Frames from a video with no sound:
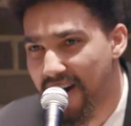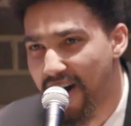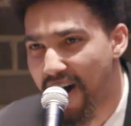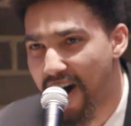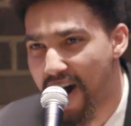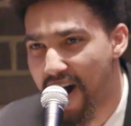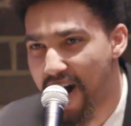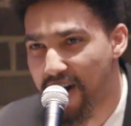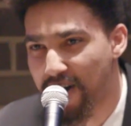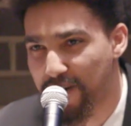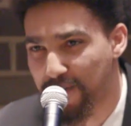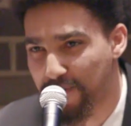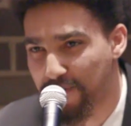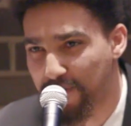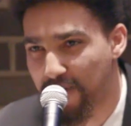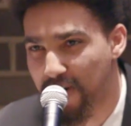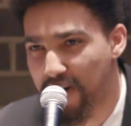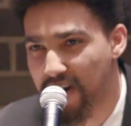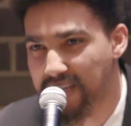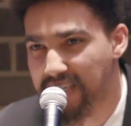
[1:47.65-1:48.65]
Our
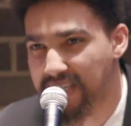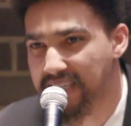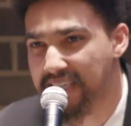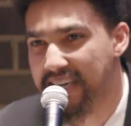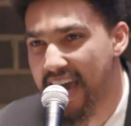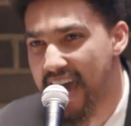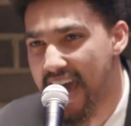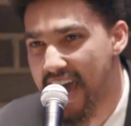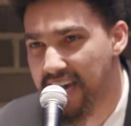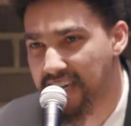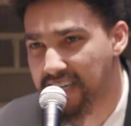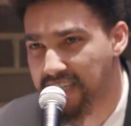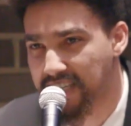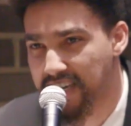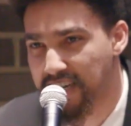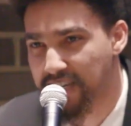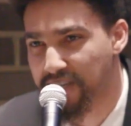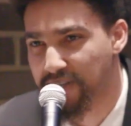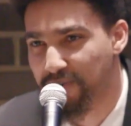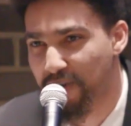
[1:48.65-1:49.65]
first guest
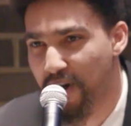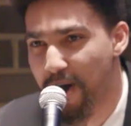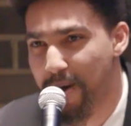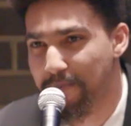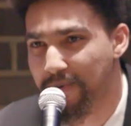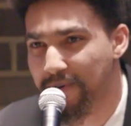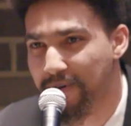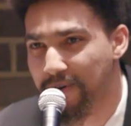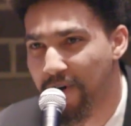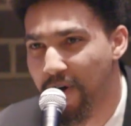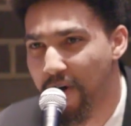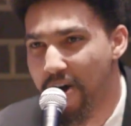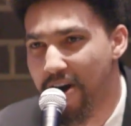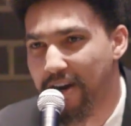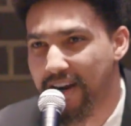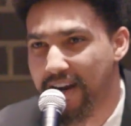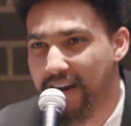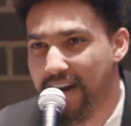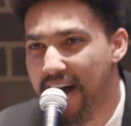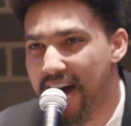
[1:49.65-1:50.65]
is from
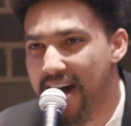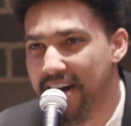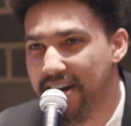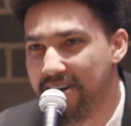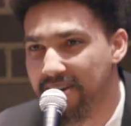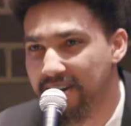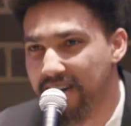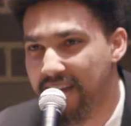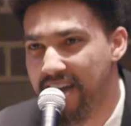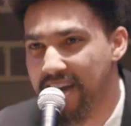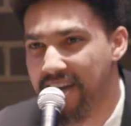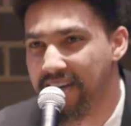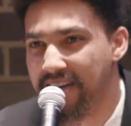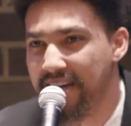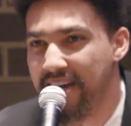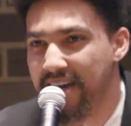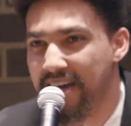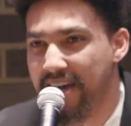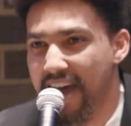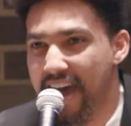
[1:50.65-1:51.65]
Cork, Ireland,
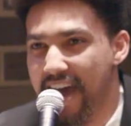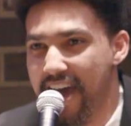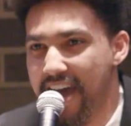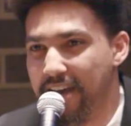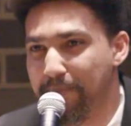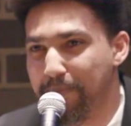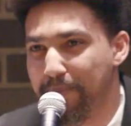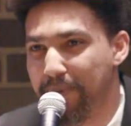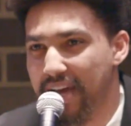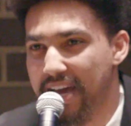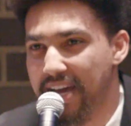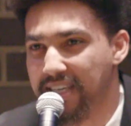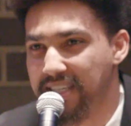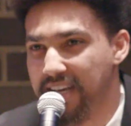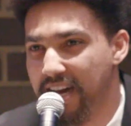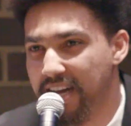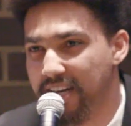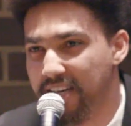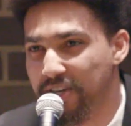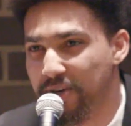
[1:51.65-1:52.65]
and plays
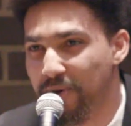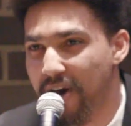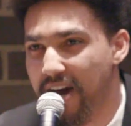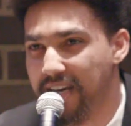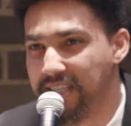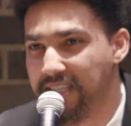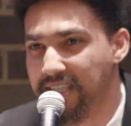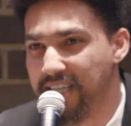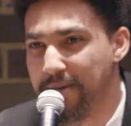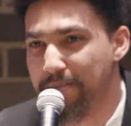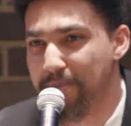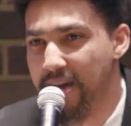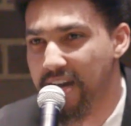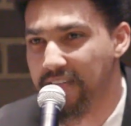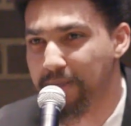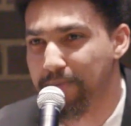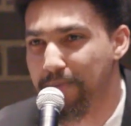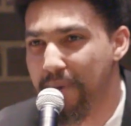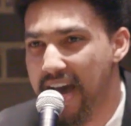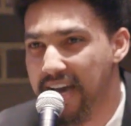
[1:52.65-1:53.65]
on the UIC
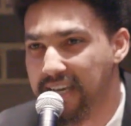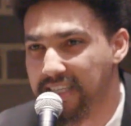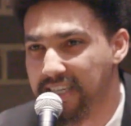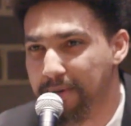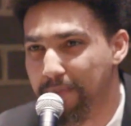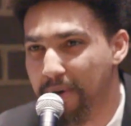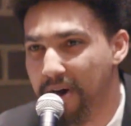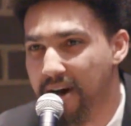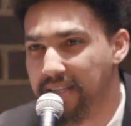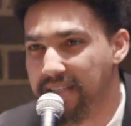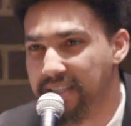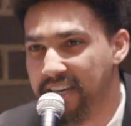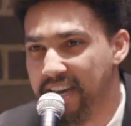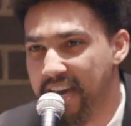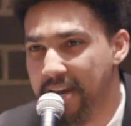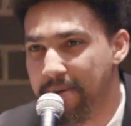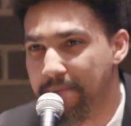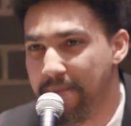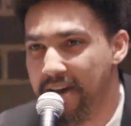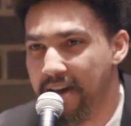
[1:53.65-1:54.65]
men's basketball
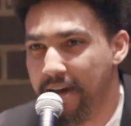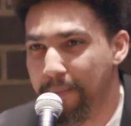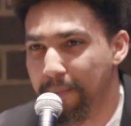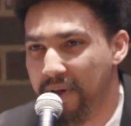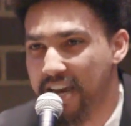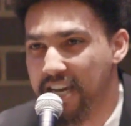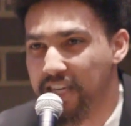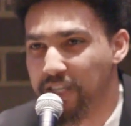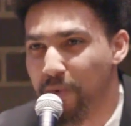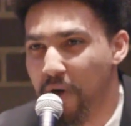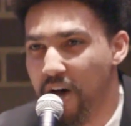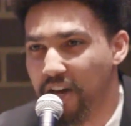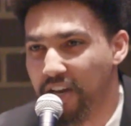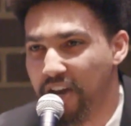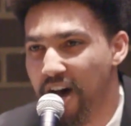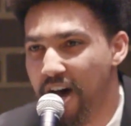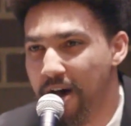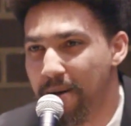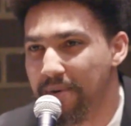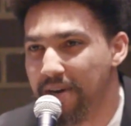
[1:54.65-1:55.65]
team. Please
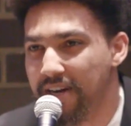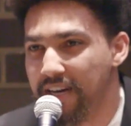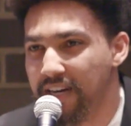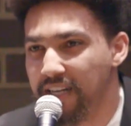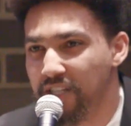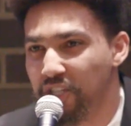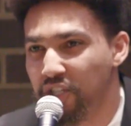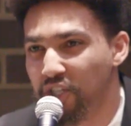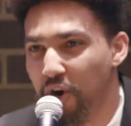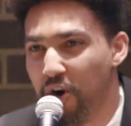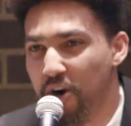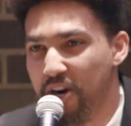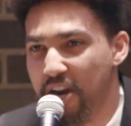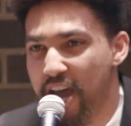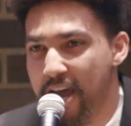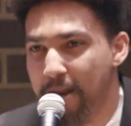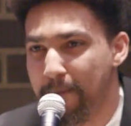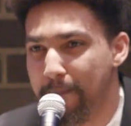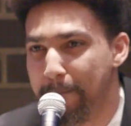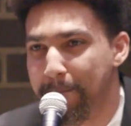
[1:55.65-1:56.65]
welcome
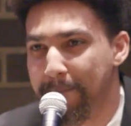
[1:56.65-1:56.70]
Jordan